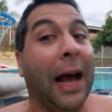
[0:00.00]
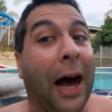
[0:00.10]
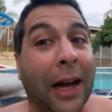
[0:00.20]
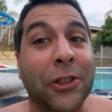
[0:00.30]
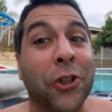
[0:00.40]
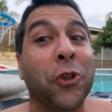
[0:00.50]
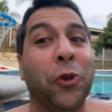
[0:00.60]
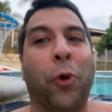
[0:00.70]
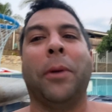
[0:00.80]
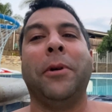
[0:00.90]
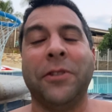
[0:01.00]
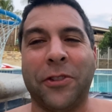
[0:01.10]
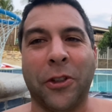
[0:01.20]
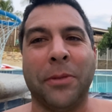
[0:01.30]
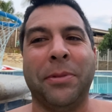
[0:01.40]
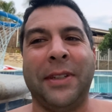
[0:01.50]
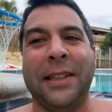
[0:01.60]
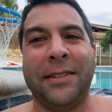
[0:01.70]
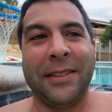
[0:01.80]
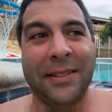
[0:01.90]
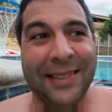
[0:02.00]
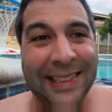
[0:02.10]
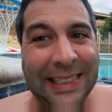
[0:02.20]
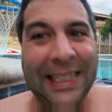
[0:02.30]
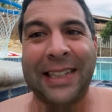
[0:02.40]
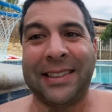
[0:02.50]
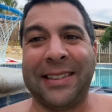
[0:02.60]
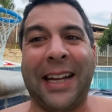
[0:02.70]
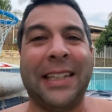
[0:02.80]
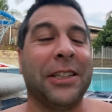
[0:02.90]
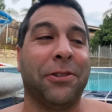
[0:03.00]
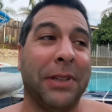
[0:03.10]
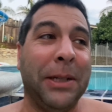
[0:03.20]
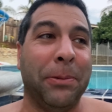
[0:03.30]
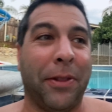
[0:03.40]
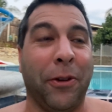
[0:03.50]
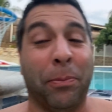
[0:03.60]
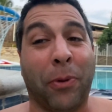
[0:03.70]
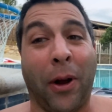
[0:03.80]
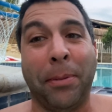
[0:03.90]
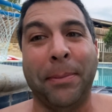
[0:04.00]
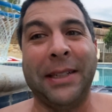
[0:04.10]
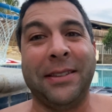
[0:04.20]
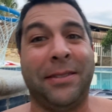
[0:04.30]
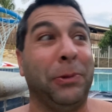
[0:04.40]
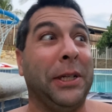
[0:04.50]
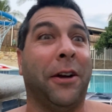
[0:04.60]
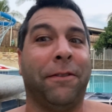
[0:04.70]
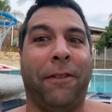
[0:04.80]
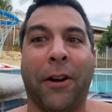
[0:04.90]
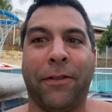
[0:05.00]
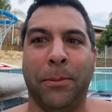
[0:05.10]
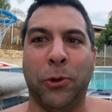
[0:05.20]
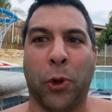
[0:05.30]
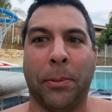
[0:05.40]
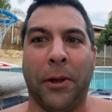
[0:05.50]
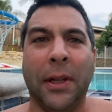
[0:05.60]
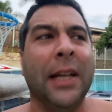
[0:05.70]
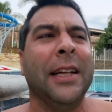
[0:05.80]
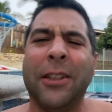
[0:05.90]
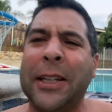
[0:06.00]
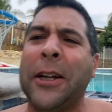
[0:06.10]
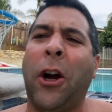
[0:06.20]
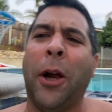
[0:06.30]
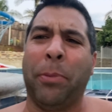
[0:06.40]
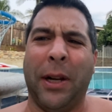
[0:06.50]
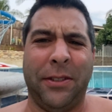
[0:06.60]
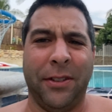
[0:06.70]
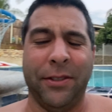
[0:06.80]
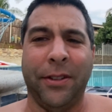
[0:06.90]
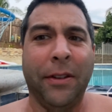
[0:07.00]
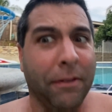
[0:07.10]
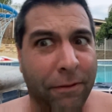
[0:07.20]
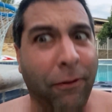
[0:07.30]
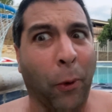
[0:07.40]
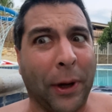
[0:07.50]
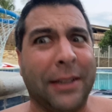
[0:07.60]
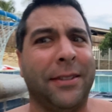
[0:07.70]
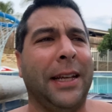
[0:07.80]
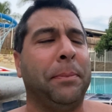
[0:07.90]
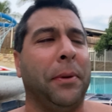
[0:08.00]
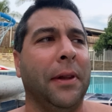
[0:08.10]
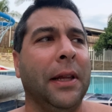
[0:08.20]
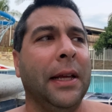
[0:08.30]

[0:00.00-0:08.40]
Under normal circumstances, yes, I'd agree with you. Problem is, we are far from normal. Look at car prices, for example.